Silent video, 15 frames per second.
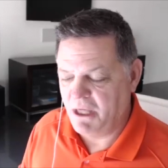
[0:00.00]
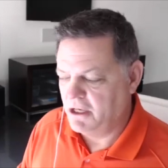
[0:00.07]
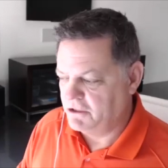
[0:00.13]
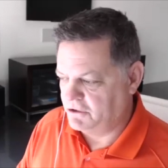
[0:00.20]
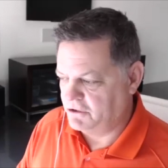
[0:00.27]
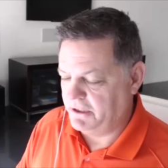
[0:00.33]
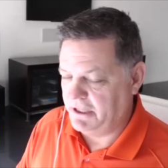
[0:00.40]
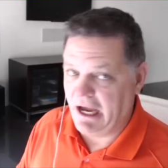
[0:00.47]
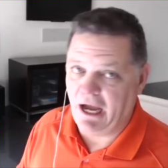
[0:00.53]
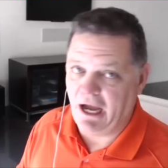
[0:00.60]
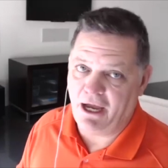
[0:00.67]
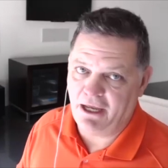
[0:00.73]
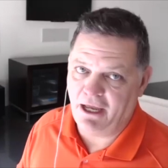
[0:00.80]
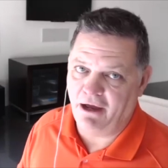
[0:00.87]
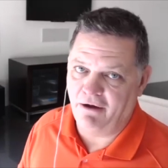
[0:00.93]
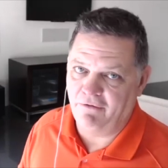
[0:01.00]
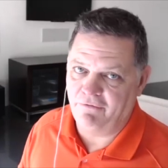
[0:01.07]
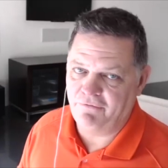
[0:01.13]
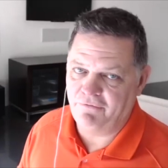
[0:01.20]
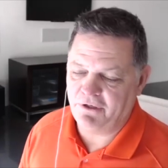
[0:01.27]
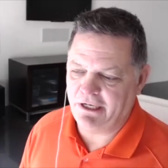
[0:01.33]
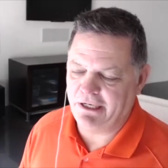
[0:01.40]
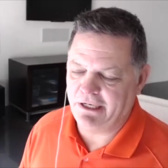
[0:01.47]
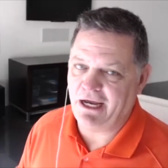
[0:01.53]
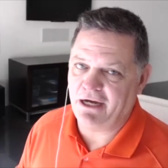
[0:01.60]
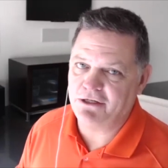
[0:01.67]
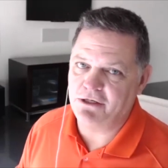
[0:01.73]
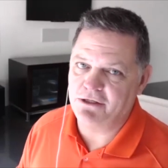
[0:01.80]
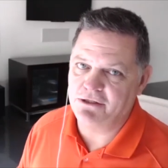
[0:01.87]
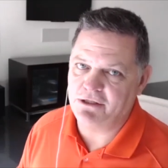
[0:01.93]
So yeah, I have
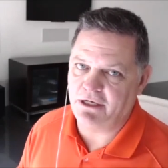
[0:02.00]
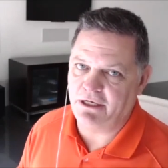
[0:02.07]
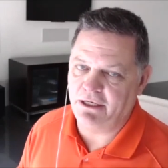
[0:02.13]
connections